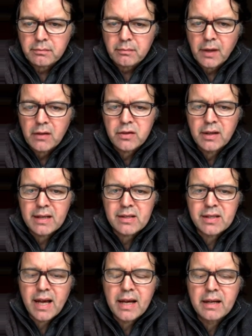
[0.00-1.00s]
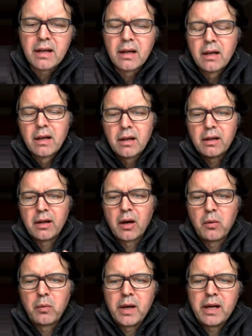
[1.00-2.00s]
So let's say,
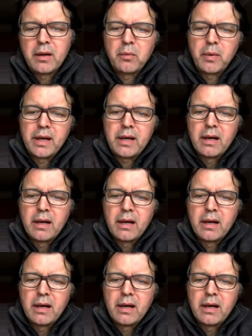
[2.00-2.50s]
we